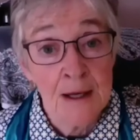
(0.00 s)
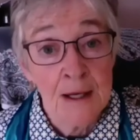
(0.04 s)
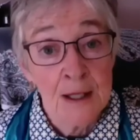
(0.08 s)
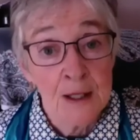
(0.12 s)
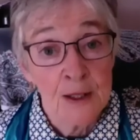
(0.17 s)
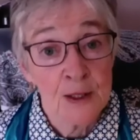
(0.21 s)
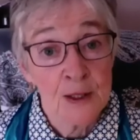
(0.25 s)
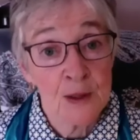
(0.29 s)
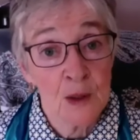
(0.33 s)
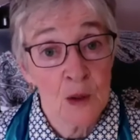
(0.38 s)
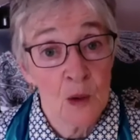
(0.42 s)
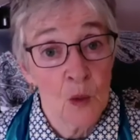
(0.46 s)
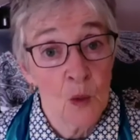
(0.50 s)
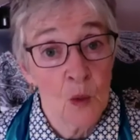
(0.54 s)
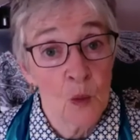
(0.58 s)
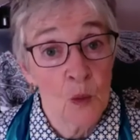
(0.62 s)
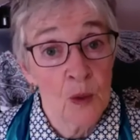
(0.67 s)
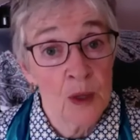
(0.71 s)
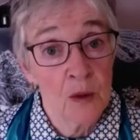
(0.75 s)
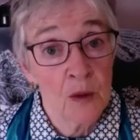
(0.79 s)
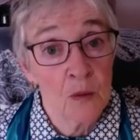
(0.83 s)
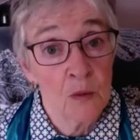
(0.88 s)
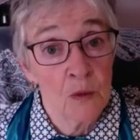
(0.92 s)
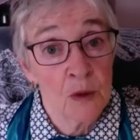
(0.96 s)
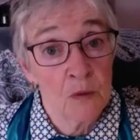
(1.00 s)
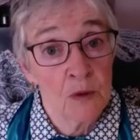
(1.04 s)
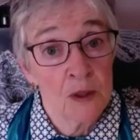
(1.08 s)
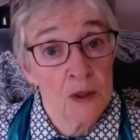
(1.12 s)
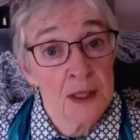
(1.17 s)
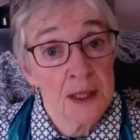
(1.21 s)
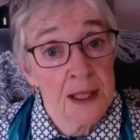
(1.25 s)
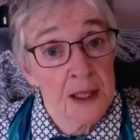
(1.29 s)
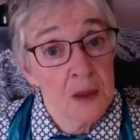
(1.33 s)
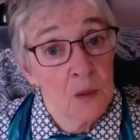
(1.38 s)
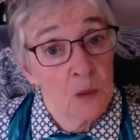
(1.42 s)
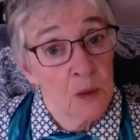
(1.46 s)
So we we
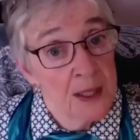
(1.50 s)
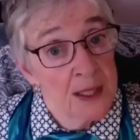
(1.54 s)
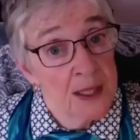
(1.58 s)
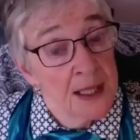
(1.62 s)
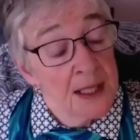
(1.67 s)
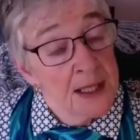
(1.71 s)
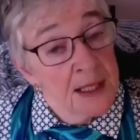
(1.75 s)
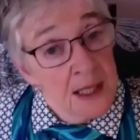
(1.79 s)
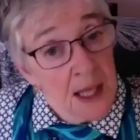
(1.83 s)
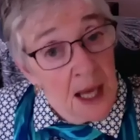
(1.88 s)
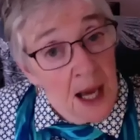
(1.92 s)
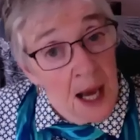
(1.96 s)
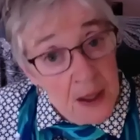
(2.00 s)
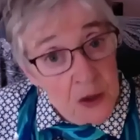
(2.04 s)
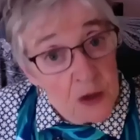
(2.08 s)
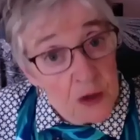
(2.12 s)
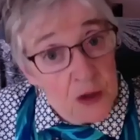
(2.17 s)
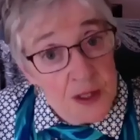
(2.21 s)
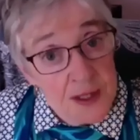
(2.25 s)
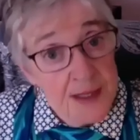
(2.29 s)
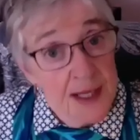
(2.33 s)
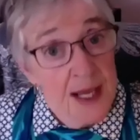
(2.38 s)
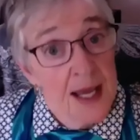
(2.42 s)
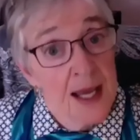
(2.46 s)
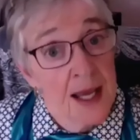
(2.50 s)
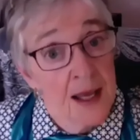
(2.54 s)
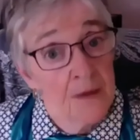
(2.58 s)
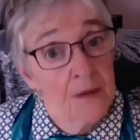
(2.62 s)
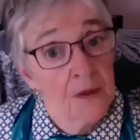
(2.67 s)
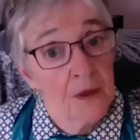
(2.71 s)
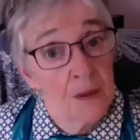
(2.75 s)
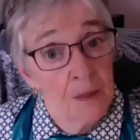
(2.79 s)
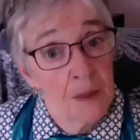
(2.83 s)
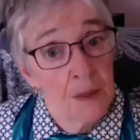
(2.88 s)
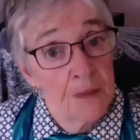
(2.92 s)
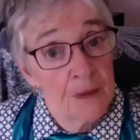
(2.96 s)
really we need to understand
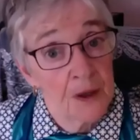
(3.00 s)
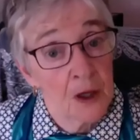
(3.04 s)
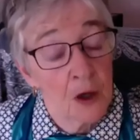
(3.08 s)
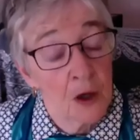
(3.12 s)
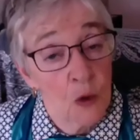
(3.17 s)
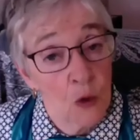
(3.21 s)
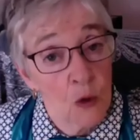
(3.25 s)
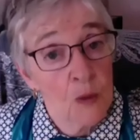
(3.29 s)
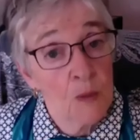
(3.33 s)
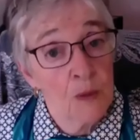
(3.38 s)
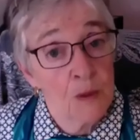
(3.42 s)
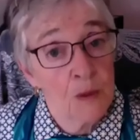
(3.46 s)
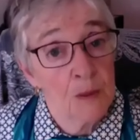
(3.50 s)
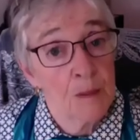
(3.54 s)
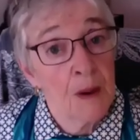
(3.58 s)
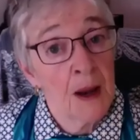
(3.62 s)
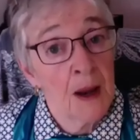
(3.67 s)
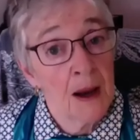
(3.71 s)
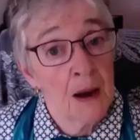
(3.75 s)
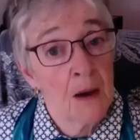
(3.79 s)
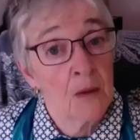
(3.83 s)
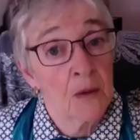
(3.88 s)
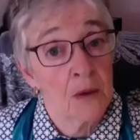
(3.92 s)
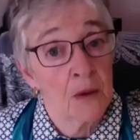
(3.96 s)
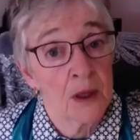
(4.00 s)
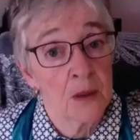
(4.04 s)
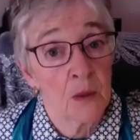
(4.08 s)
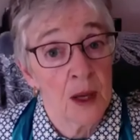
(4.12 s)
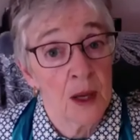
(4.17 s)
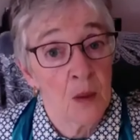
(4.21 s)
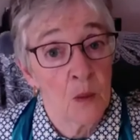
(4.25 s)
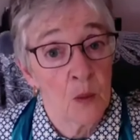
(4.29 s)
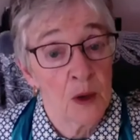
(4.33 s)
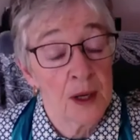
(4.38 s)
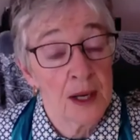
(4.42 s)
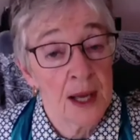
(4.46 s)
the, the corporate power and,
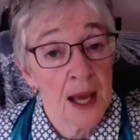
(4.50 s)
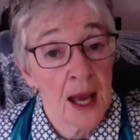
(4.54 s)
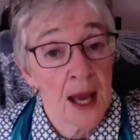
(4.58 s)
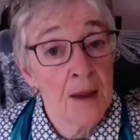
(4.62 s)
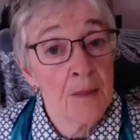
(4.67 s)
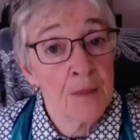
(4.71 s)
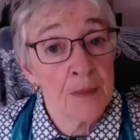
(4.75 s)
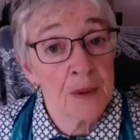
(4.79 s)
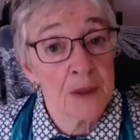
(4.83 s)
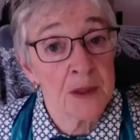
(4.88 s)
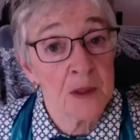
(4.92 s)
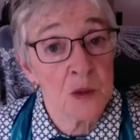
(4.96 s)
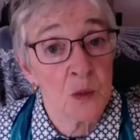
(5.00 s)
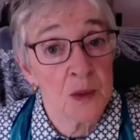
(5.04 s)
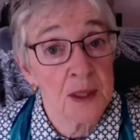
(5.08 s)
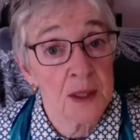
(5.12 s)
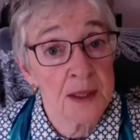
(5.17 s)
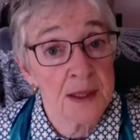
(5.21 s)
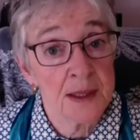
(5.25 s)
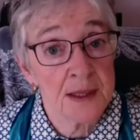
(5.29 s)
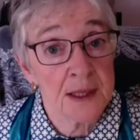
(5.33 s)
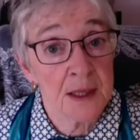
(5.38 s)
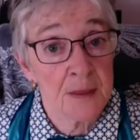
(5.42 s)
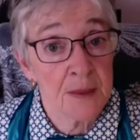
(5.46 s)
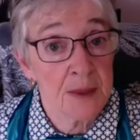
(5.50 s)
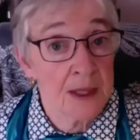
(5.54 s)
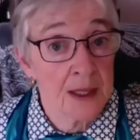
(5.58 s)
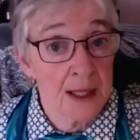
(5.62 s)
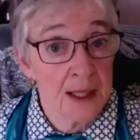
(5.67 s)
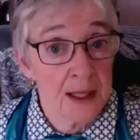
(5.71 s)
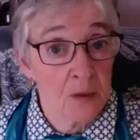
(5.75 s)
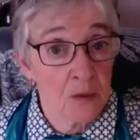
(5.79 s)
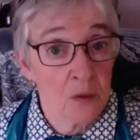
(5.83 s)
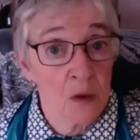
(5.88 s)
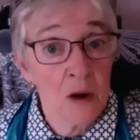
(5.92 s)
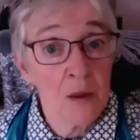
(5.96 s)
and what happens when somebody
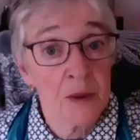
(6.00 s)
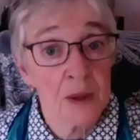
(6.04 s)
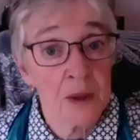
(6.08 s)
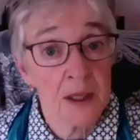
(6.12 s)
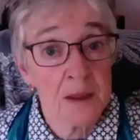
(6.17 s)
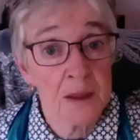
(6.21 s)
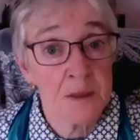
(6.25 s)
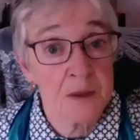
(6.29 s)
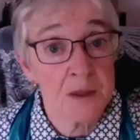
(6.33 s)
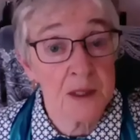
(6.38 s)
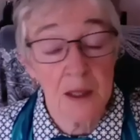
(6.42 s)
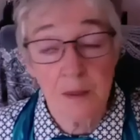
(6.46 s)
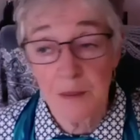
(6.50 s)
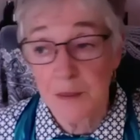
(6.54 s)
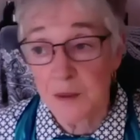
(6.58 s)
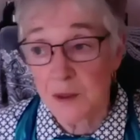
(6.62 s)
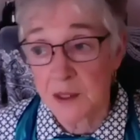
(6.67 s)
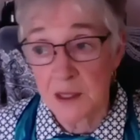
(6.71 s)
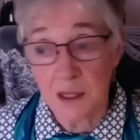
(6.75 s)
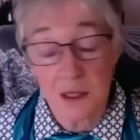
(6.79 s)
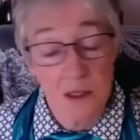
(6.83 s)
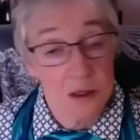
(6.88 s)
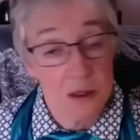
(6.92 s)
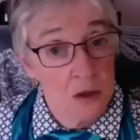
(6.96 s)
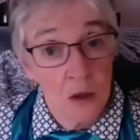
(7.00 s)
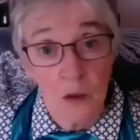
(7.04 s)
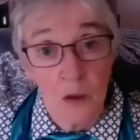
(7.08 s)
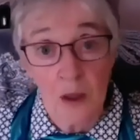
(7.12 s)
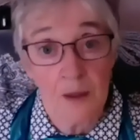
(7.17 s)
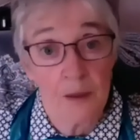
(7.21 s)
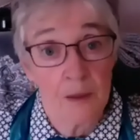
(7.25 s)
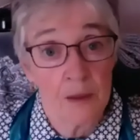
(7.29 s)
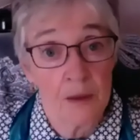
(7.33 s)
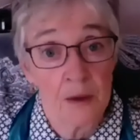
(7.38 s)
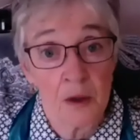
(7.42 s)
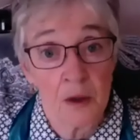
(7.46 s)
like Robert comes up and says, no,
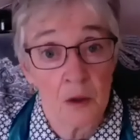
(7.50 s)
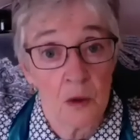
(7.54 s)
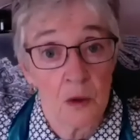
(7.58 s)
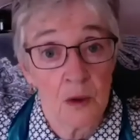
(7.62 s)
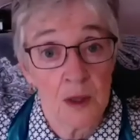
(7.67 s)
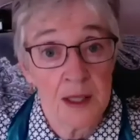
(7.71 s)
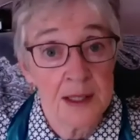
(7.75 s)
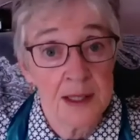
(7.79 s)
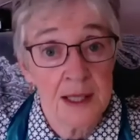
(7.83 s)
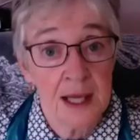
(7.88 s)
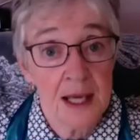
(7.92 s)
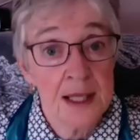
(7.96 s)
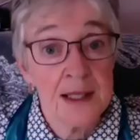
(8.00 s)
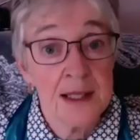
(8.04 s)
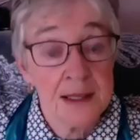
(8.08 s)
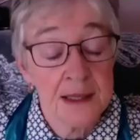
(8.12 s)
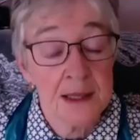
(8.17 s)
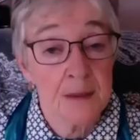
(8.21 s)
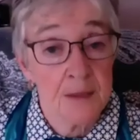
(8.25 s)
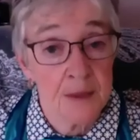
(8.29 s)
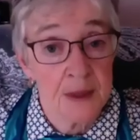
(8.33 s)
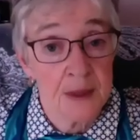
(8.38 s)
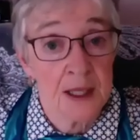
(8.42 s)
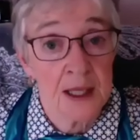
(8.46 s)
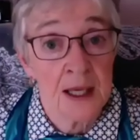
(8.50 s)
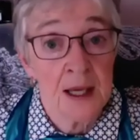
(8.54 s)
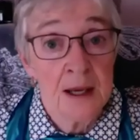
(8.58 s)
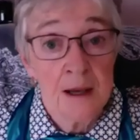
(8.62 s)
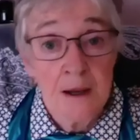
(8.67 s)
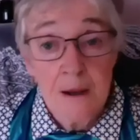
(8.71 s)
I'm, you know, it takes somebody